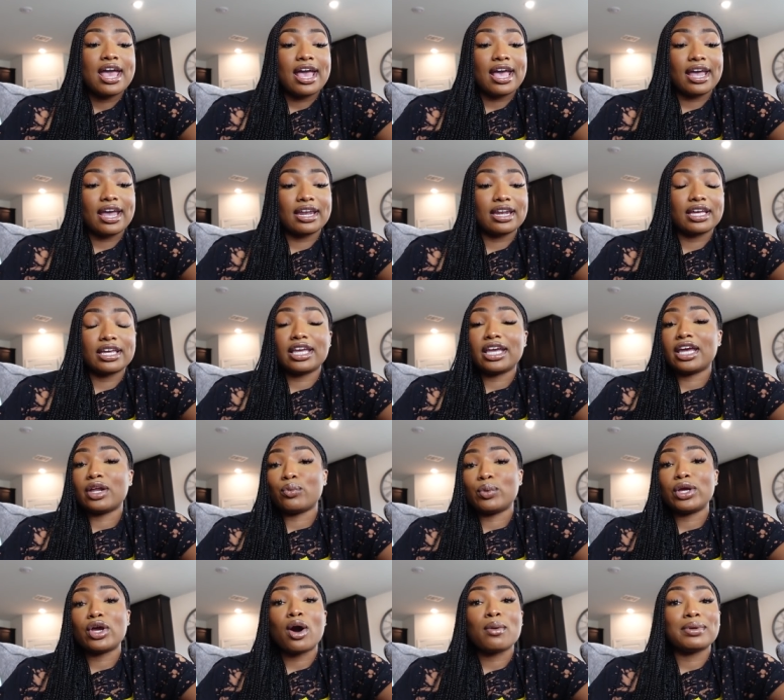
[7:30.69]
And
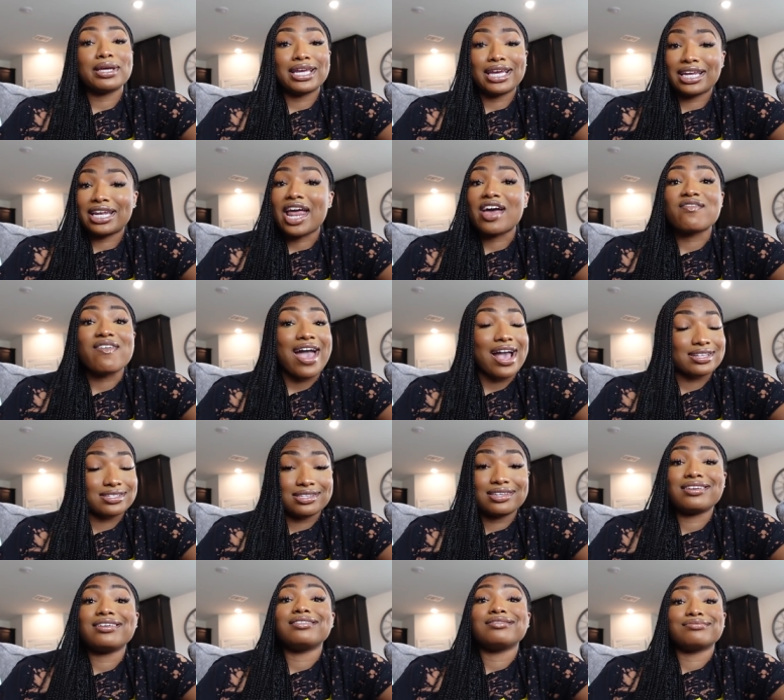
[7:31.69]
again, we're gonna be getting that
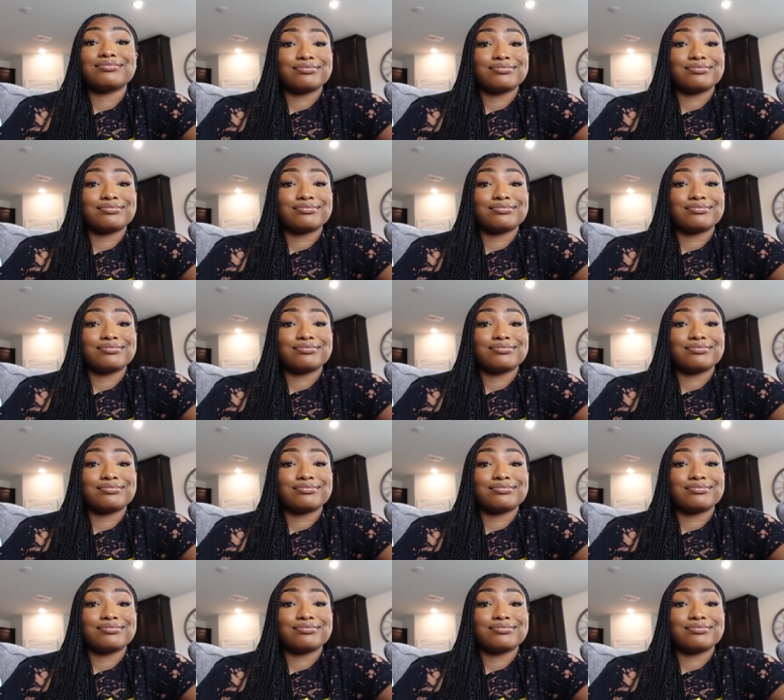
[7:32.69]
vaccine.